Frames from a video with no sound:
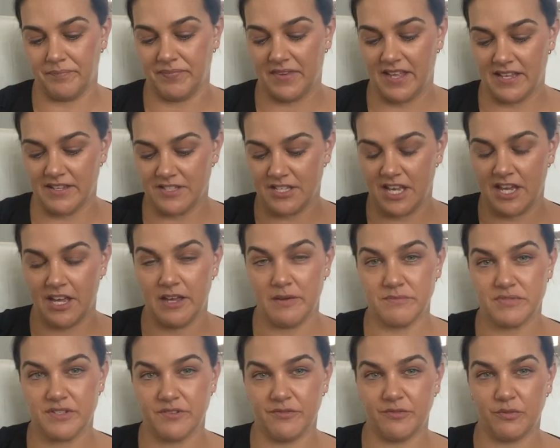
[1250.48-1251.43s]
In
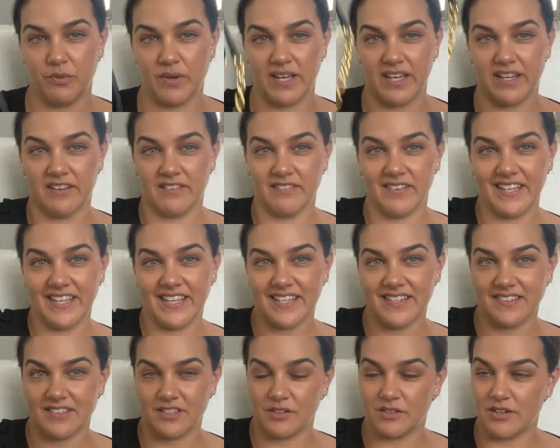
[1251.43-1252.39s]
terms of wearing
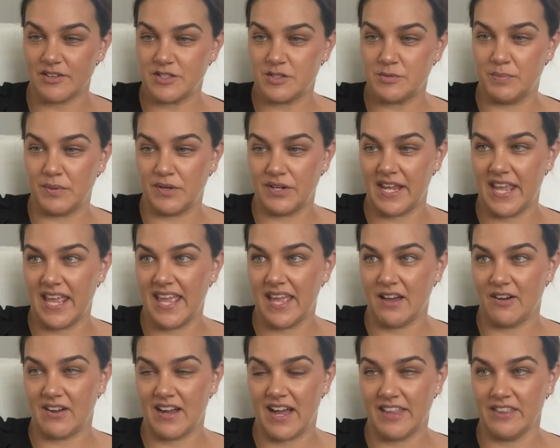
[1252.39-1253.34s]
it, crossbody
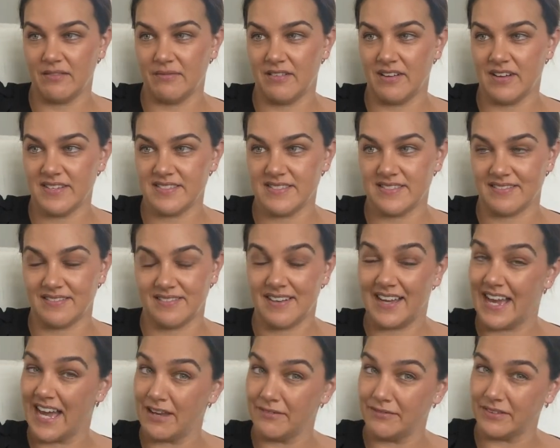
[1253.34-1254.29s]
or otherwise, I
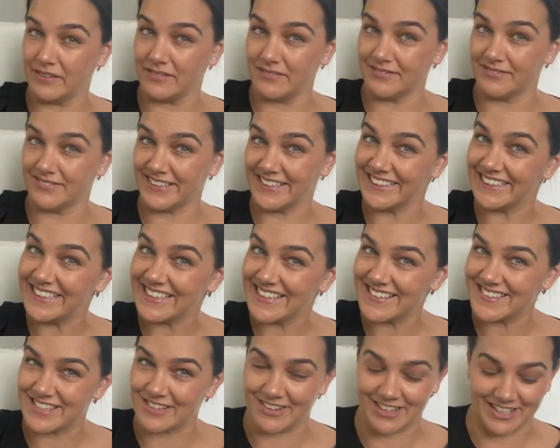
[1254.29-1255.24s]
haven't really, so I